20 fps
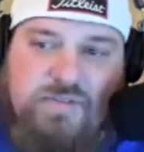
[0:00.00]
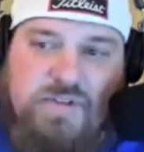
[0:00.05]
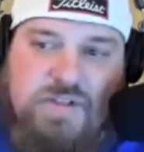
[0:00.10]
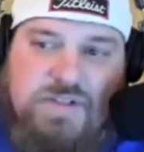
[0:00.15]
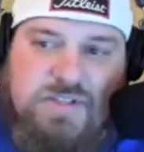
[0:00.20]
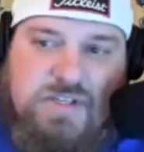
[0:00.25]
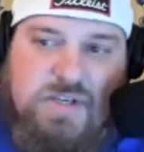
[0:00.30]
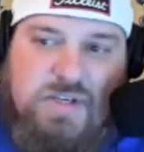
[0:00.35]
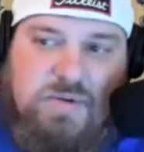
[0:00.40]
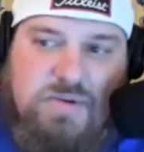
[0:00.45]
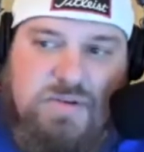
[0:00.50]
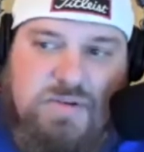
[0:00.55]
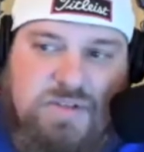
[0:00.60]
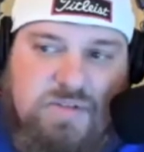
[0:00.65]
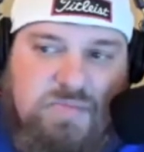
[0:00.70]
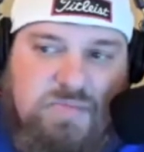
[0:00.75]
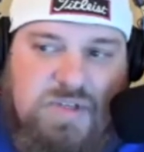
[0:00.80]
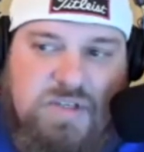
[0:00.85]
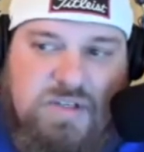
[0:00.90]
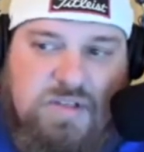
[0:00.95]
going to
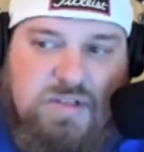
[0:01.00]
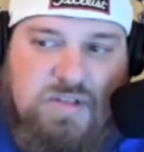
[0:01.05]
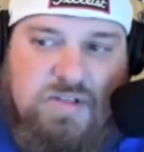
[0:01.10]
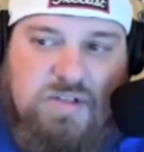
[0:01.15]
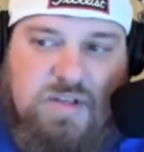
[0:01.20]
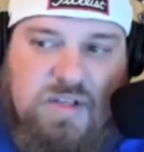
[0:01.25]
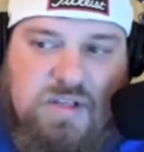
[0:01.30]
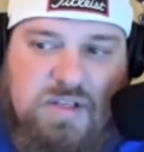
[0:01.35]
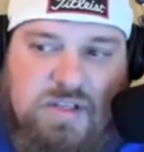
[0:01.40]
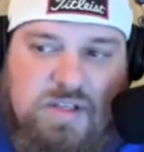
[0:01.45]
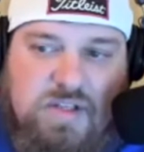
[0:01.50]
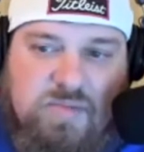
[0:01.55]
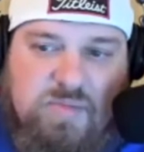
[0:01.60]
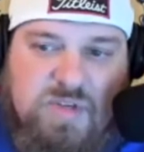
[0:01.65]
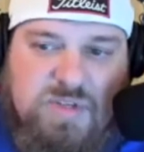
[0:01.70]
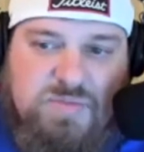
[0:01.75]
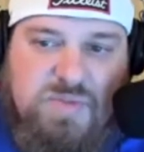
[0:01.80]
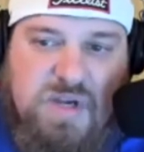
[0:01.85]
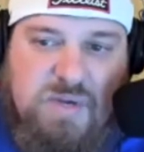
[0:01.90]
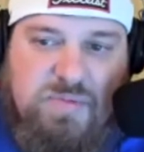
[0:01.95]
be, I think, the
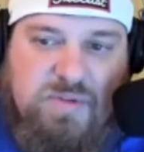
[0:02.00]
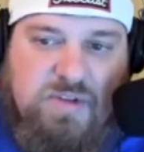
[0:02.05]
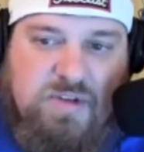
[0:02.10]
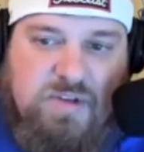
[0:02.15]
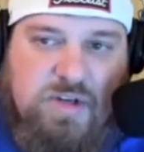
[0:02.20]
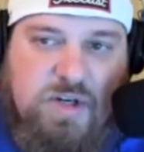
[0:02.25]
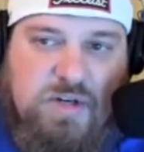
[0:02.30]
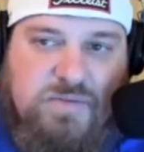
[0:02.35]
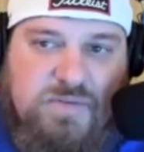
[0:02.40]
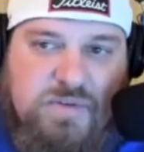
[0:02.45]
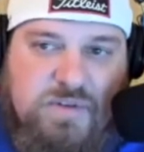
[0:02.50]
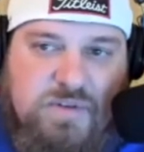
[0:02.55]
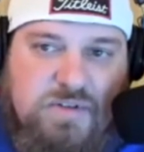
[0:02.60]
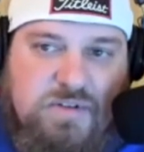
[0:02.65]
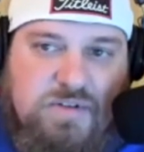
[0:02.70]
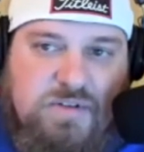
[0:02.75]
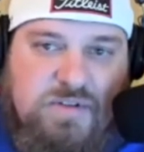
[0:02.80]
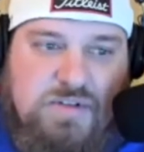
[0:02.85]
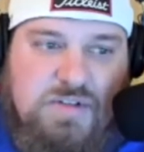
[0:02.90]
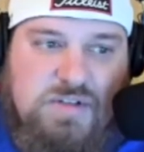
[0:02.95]
most popular golfer
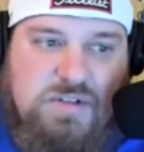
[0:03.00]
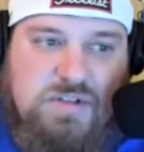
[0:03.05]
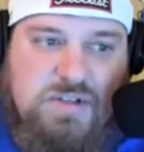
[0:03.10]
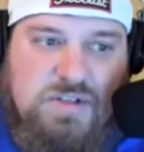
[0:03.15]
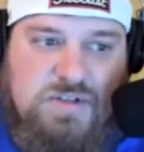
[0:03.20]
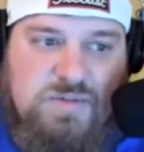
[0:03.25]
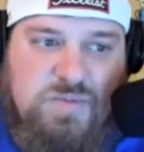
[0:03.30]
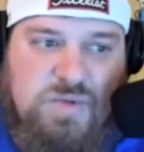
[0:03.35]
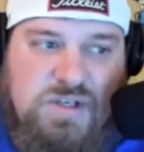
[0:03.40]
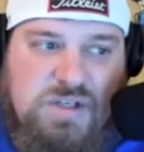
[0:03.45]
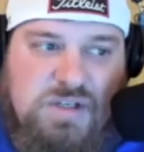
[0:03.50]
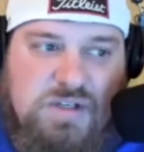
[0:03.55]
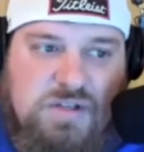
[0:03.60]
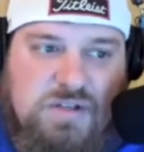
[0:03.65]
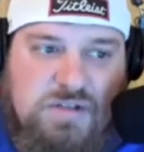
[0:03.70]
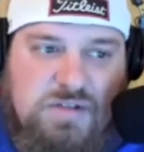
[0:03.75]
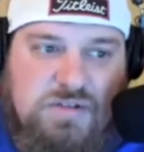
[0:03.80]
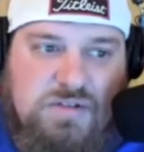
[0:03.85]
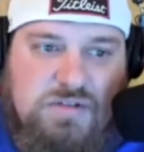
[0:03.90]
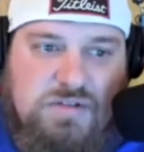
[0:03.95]
this week
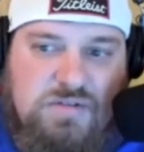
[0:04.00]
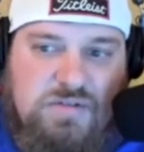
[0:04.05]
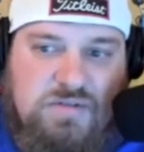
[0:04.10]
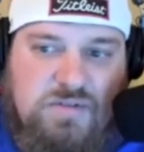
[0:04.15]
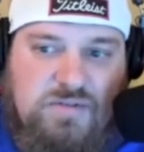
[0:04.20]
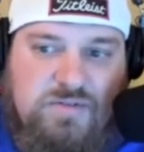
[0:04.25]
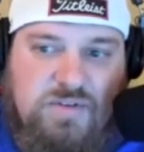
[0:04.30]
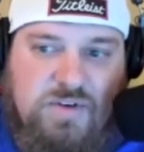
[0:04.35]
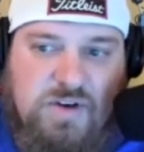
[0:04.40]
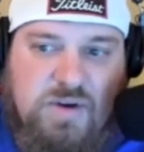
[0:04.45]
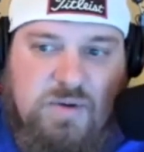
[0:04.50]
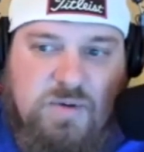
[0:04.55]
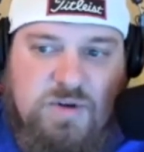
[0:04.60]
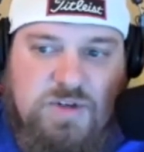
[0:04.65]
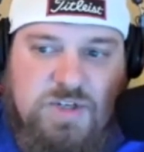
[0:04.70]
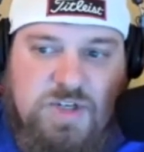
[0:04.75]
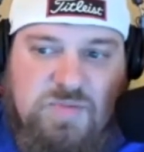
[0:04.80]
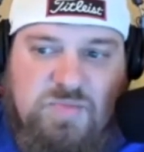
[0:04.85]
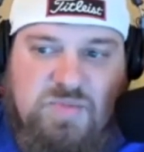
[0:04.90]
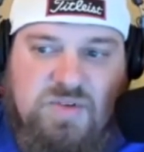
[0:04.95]
for
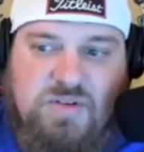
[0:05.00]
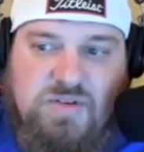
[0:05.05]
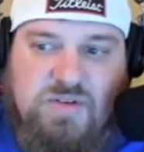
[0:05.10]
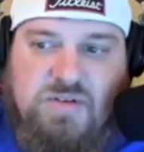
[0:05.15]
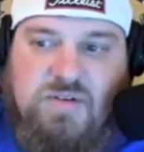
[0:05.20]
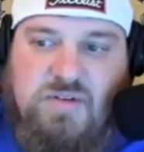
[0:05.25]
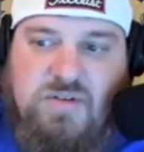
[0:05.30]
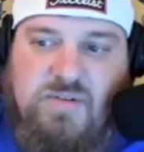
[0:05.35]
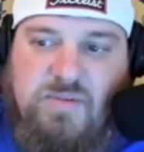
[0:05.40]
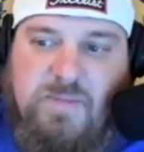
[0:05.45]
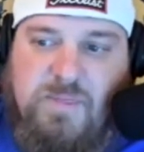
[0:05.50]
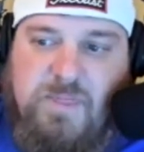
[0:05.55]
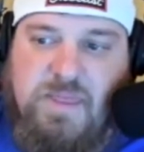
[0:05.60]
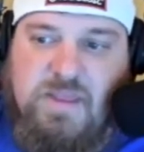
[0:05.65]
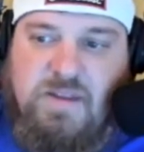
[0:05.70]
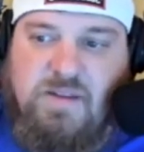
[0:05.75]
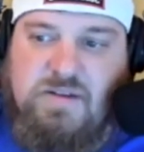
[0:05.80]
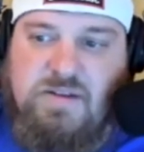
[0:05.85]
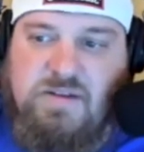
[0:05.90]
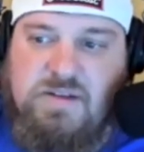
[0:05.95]
ownership
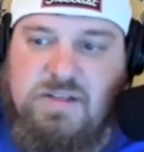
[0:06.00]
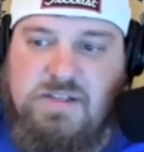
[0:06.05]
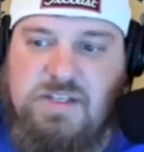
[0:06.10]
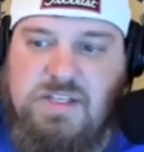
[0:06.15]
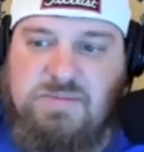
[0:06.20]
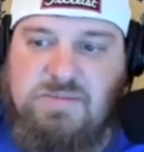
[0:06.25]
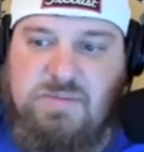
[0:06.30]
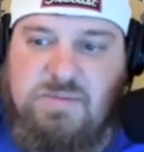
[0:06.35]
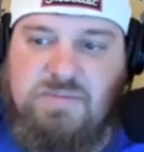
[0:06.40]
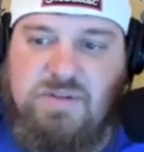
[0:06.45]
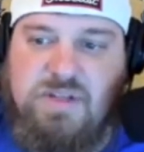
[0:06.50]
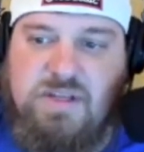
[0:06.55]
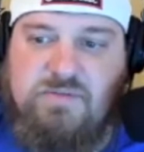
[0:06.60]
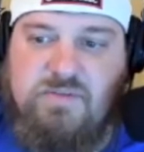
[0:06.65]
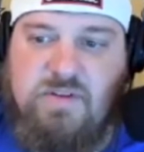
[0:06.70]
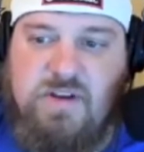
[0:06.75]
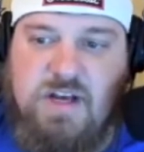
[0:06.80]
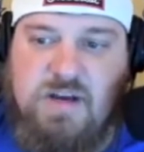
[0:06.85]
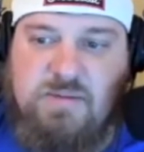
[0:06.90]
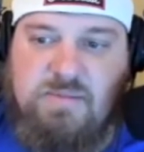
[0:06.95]
because he's been playing
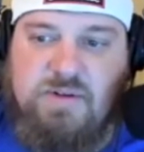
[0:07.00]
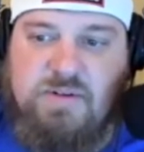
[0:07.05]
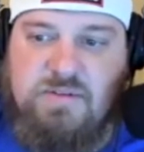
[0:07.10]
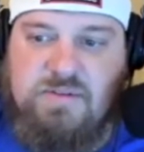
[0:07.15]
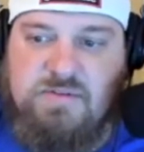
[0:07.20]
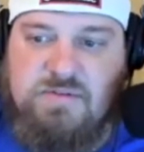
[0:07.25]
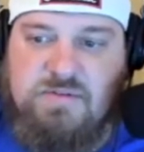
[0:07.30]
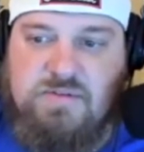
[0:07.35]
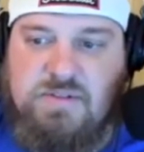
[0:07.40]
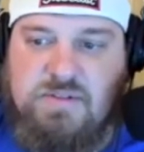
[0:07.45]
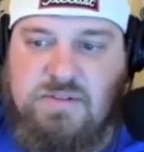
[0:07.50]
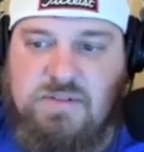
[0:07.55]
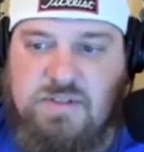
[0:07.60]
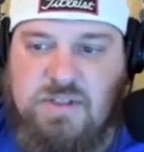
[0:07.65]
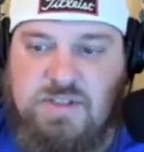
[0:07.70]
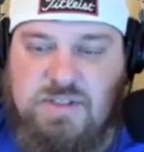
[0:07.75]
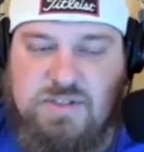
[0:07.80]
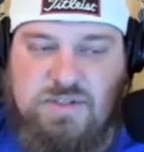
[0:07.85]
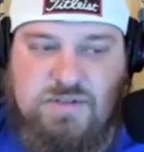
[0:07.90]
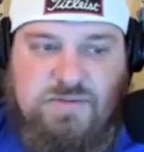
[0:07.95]
phenomenal.
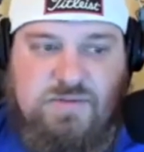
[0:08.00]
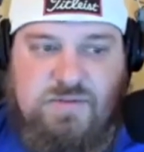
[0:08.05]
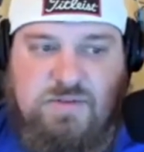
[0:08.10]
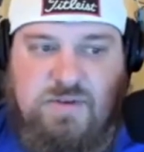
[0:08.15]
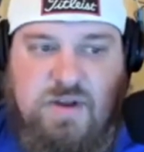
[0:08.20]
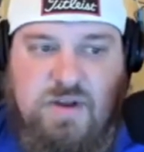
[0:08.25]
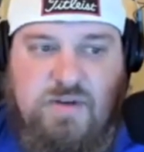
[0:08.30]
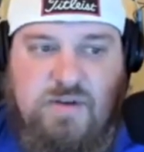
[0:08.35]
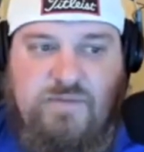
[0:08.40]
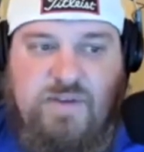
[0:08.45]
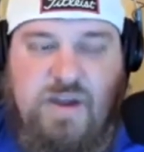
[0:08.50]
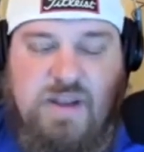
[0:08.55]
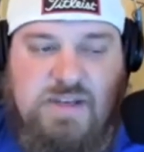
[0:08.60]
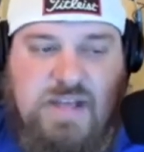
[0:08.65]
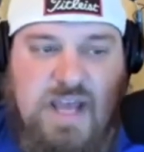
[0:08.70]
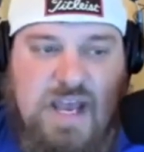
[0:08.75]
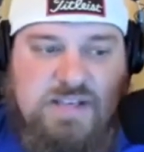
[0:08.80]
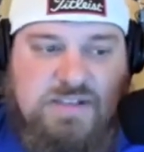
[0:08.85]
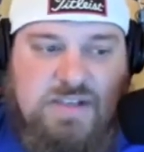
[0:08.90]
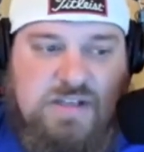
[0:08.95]
He's just a
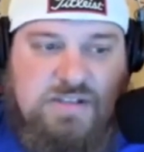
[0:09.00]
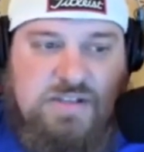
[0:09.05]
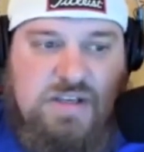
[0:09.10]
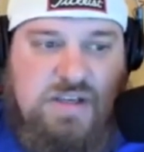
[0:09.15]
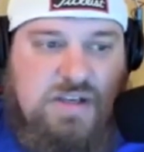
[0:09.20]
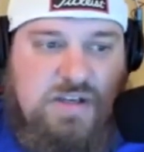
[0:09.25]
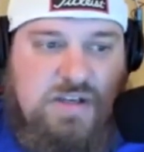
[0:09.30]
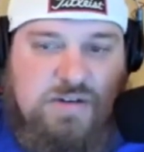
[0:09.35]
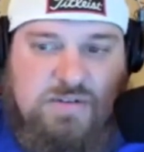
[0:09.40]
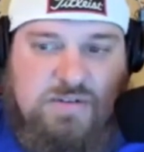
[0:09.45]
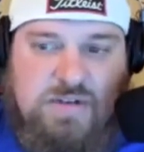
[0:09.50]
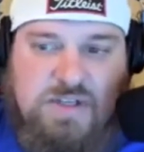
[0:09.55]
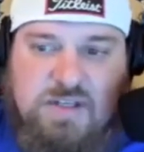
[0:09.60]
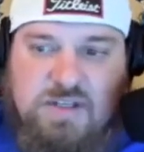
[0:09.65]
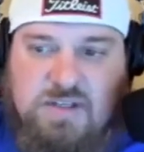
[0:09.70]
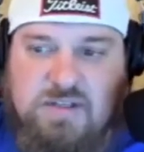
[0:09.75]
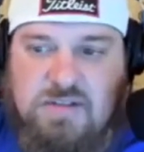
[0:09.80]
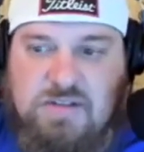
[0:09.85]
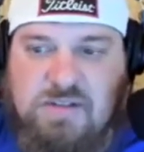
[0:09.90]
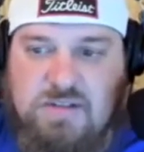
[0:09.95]
fantastic tee to
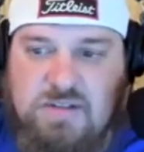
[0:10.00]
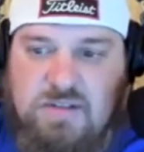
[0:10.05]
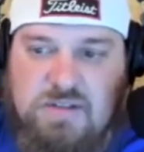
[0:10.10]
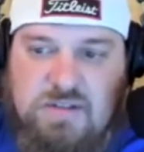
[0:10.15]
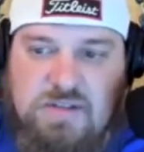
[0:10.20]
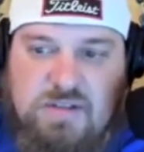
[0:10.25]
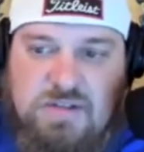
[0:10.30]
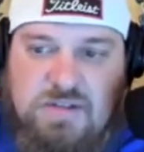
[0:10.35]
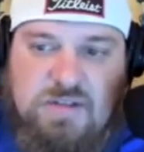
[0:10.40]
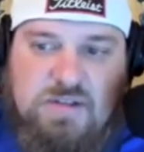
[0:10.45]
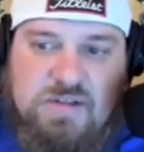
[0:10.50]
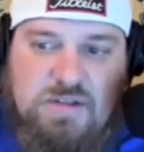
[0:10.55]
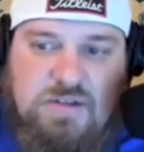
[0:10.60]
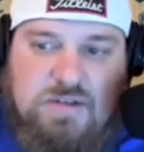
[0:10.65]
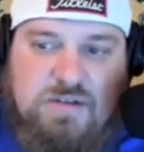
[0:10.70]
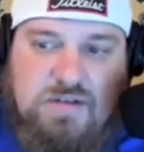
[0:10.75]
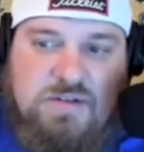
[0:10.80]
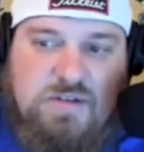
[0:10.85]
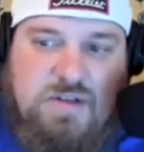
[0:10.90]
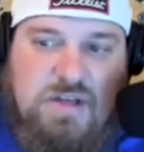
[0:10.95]
green.
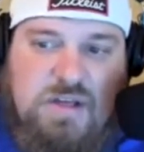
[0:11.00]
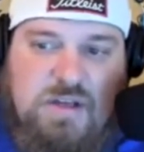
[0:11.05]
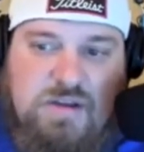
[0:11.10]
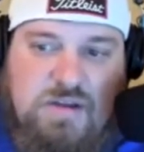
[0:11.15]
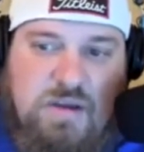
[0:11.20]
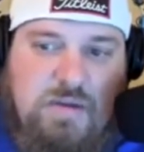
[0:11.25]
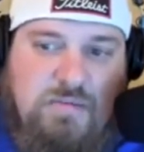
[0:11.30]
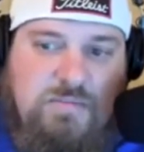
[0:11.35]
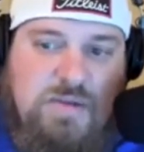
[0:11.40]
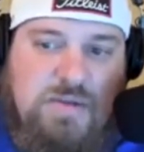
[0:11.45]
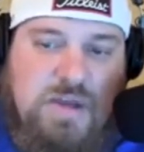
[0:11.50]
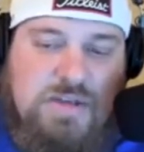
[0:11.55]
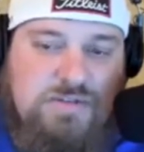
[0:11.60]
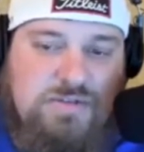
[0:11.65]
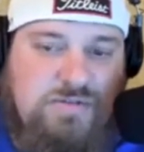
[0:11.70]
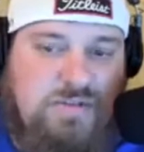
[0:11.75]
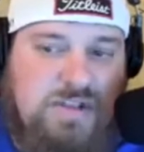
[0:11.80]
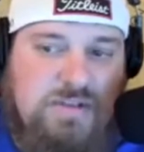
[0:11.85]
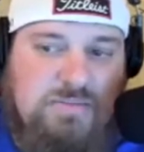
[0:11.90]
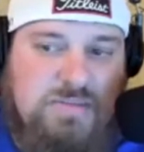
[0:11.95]
He doesn't
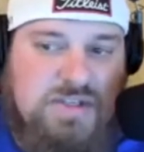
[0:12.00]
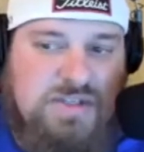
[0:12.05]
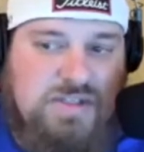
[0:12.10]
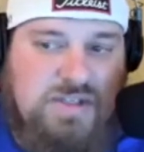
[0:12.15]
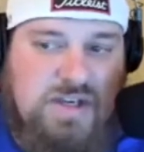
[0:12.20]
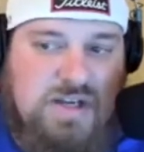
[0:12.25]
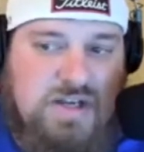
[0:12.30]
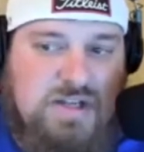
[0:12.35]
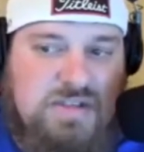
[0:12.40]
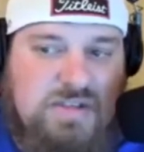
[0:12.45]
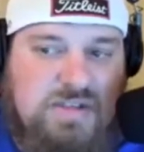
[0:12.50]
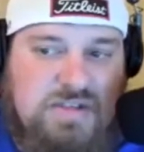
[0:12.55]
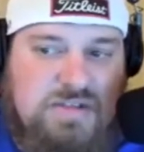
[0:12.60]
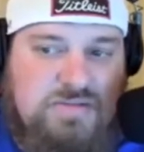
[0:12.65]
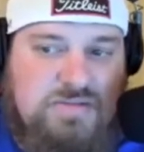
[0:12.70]
really miss cuts.